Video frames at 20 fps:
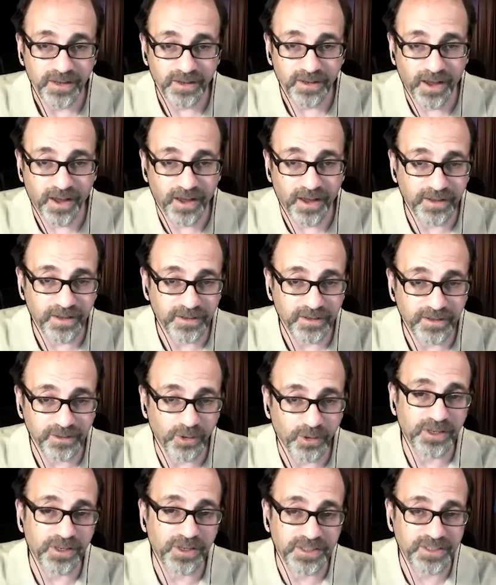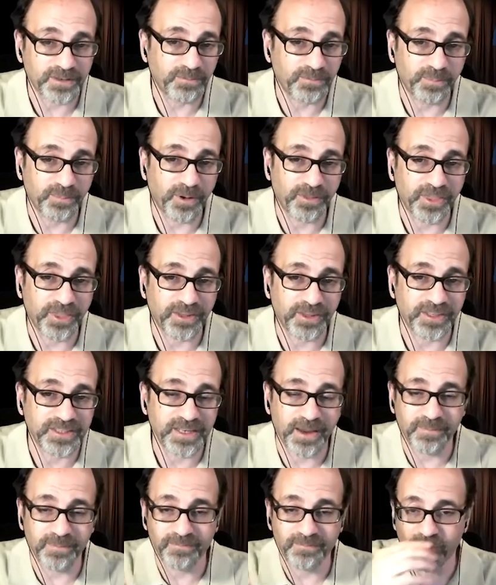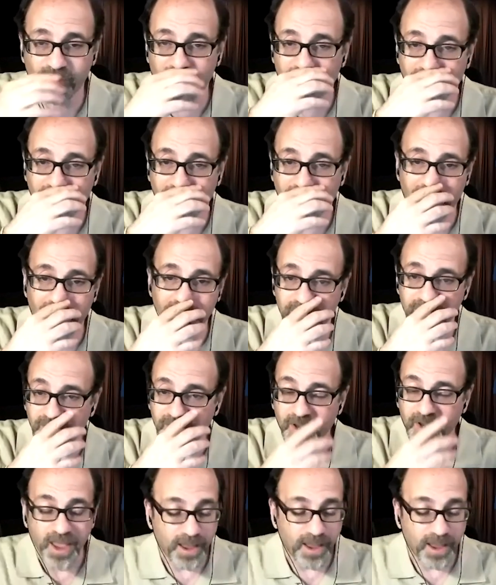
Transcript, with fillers: uh, Lawrence, and we both had the same formal name too.